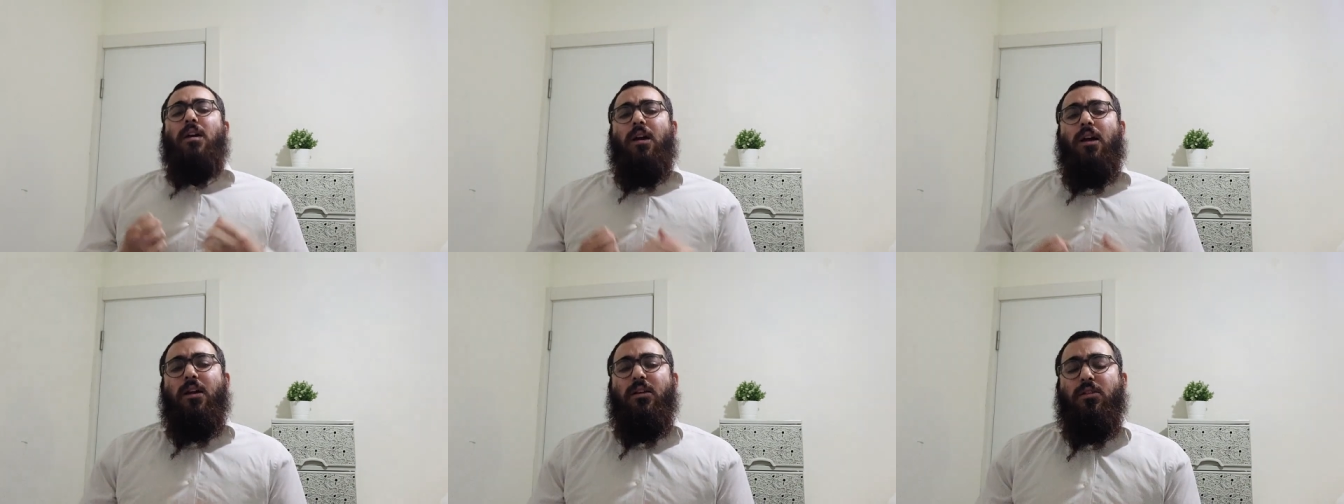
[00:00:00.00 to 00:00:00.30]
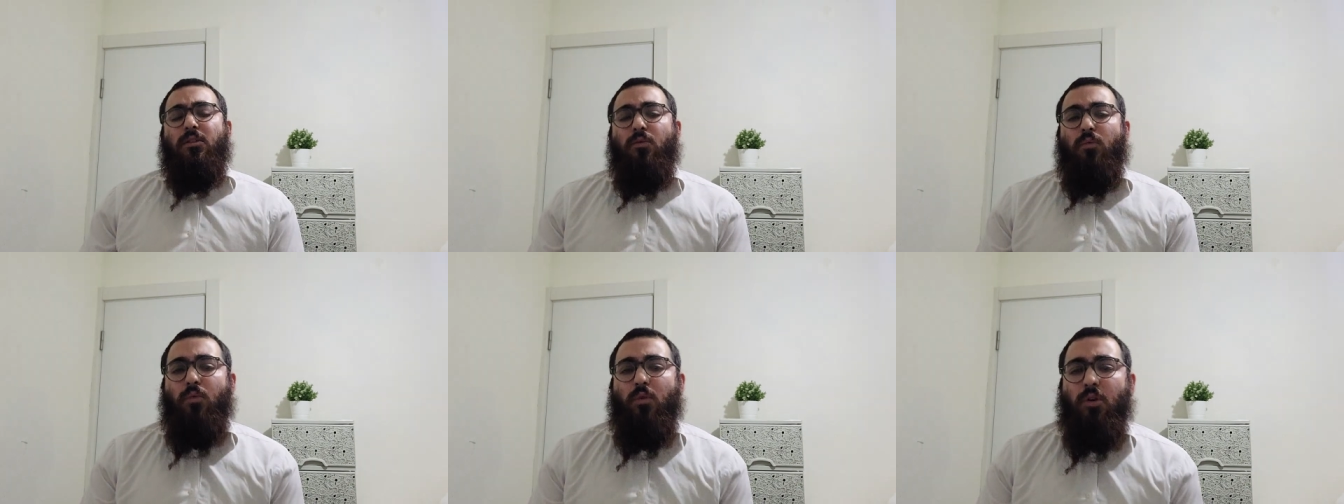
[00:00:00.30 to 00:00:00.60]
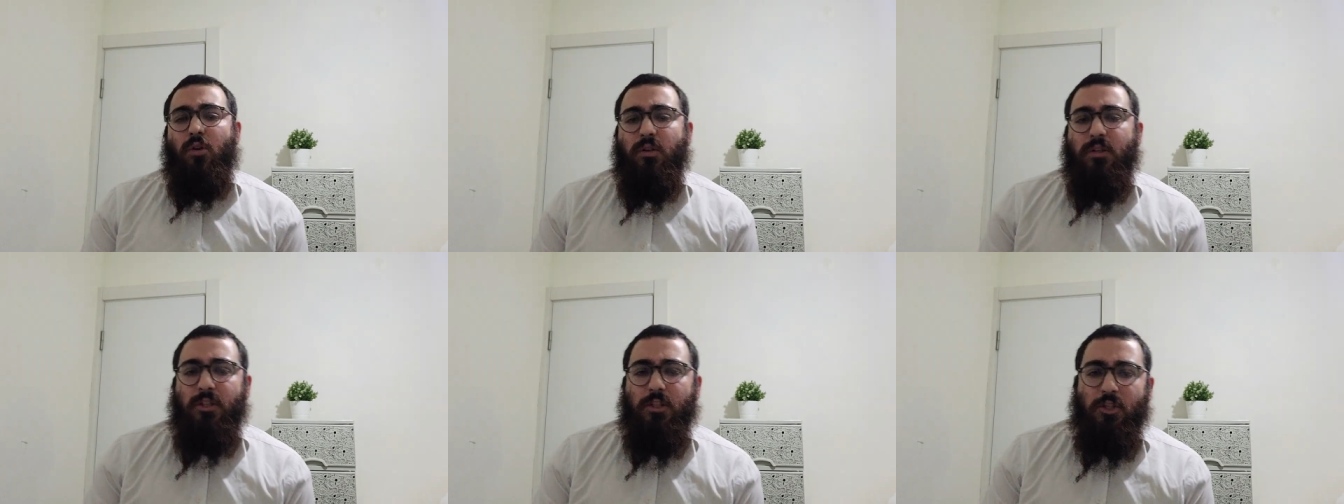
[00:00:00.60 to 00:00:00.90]
And the
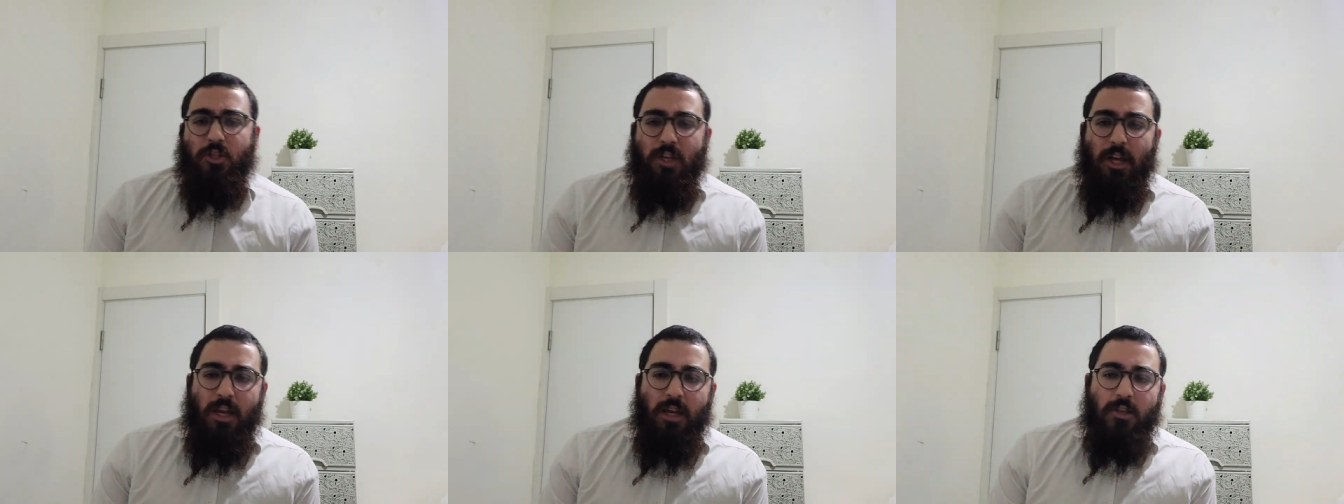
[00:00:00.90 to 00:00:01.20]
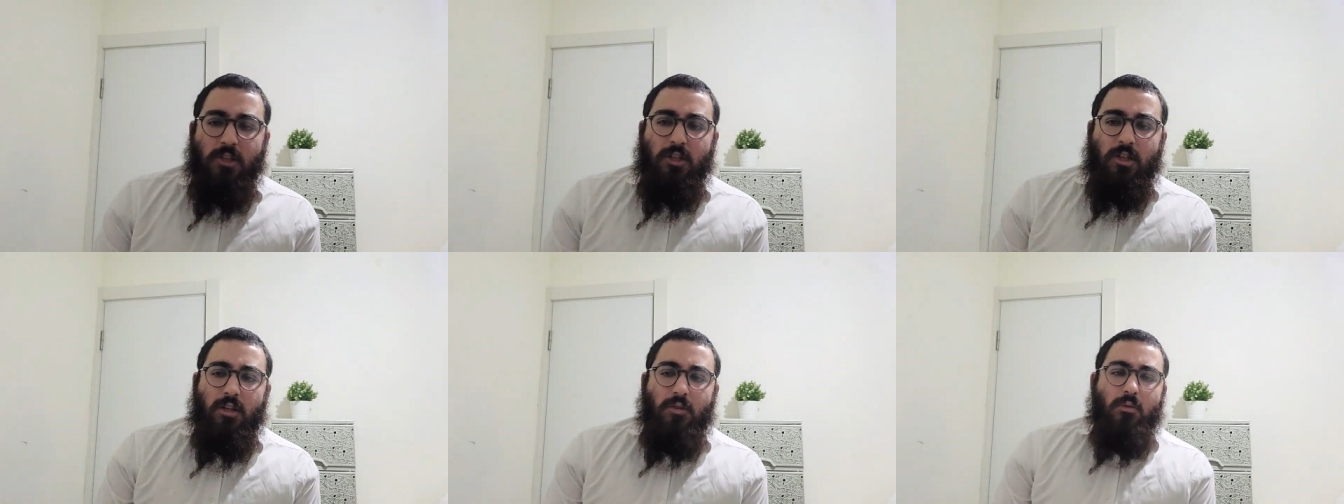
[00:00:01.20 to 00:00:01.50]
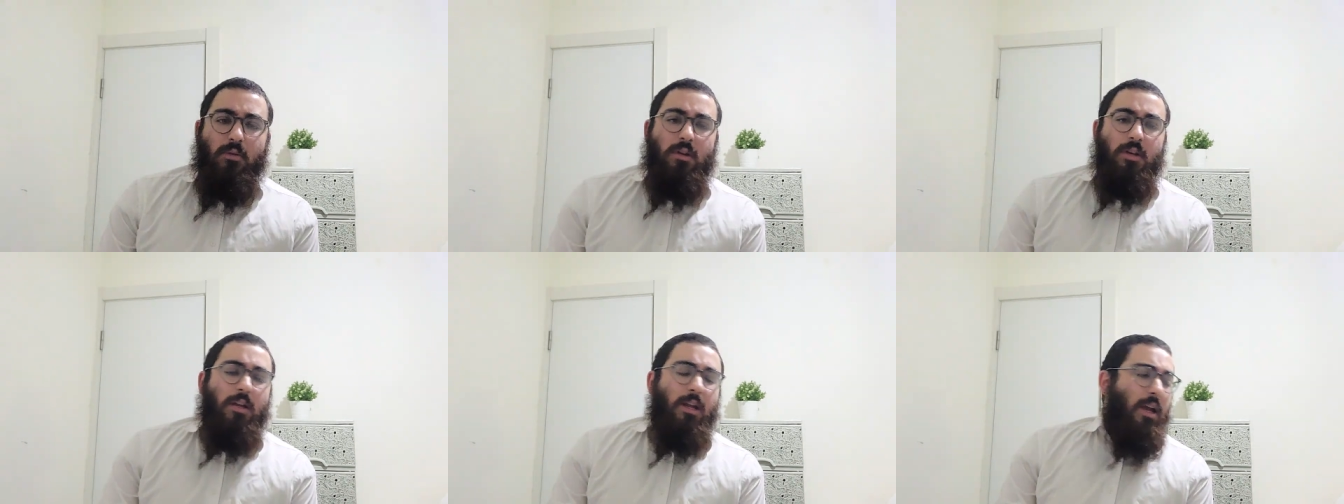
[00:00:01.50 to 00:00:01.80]
world is changing.
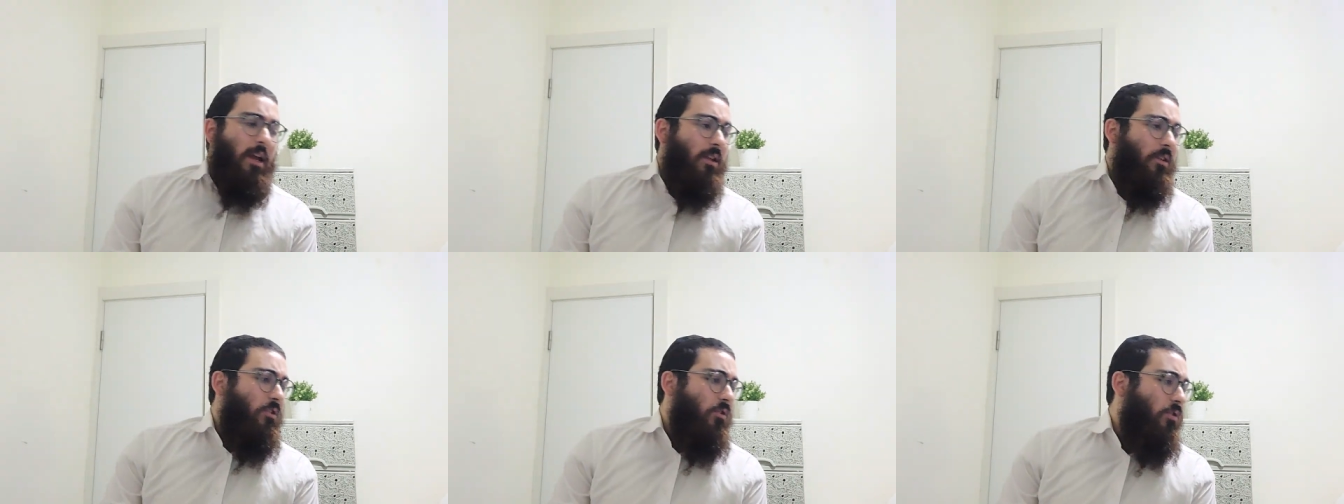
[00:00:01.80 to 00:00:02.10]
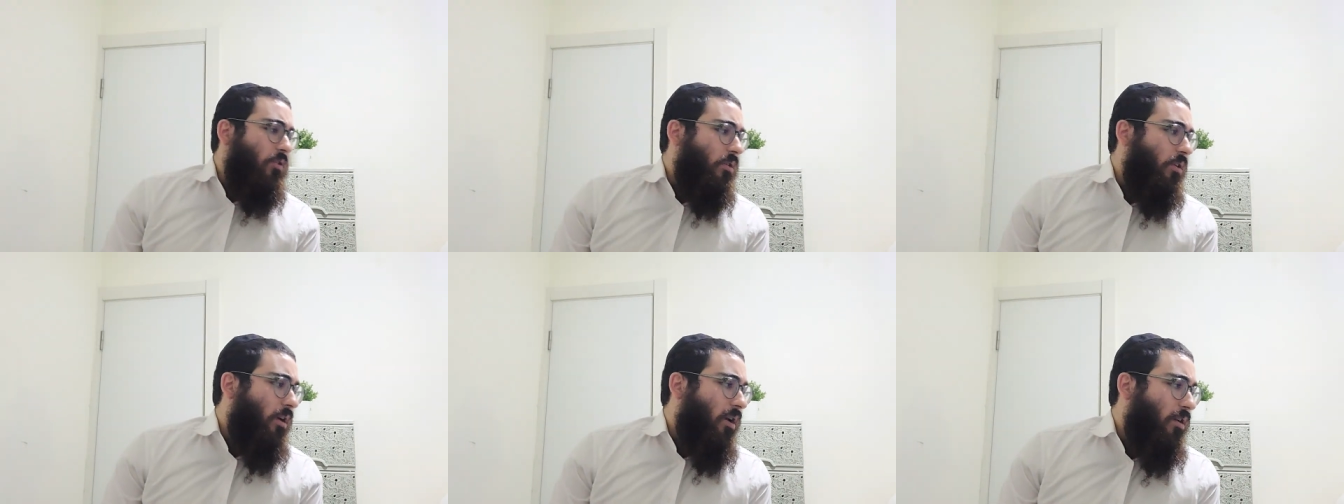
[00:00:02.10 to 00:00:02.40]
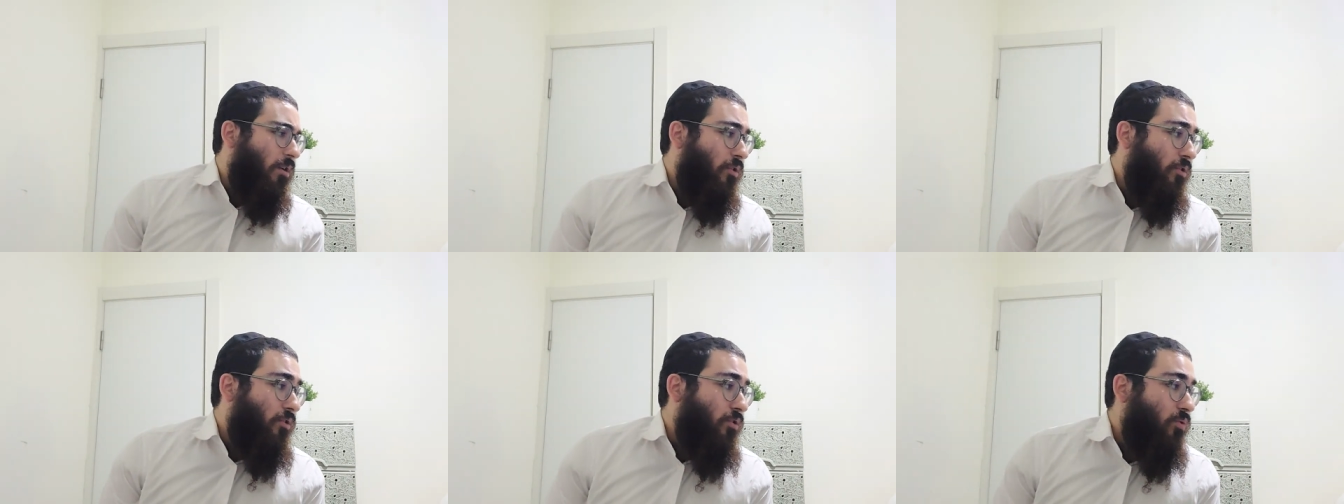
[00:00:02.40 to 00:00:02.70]
We're going to enter a
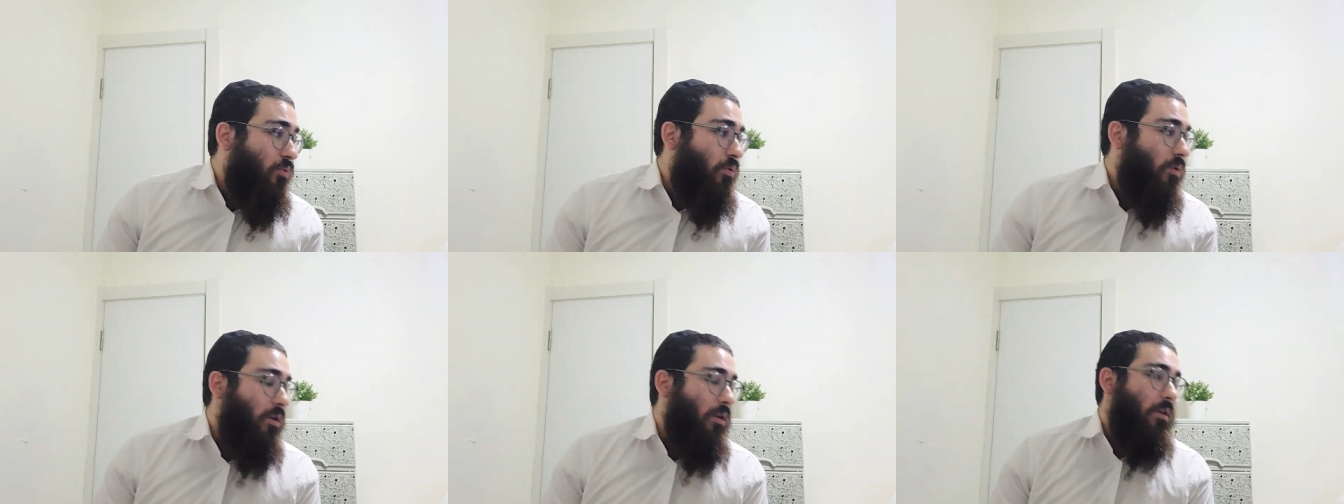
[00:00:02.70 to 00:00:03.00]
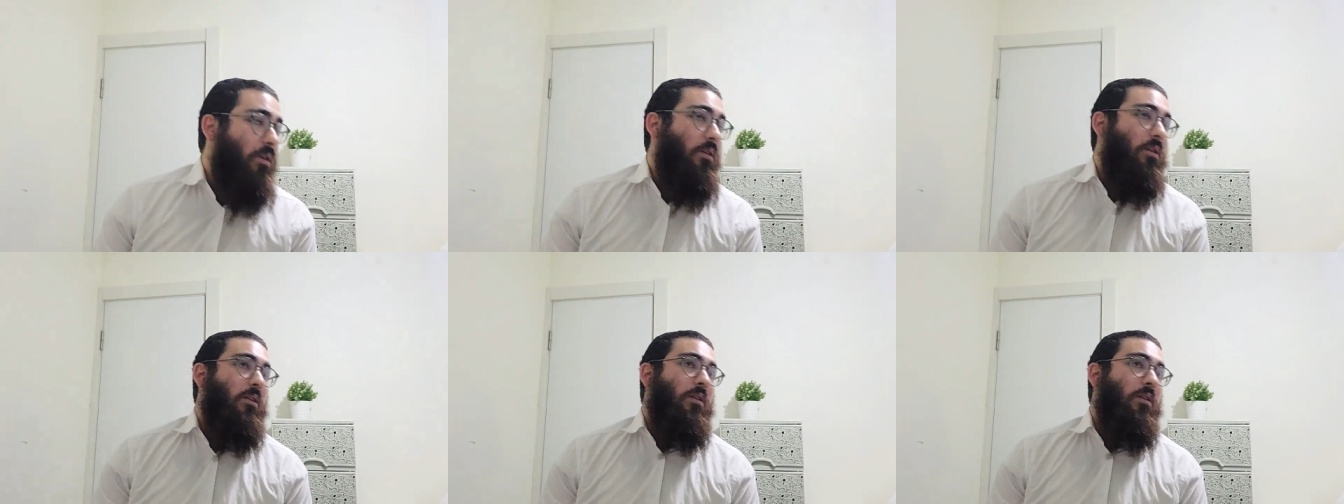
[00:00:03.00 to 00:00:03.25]
new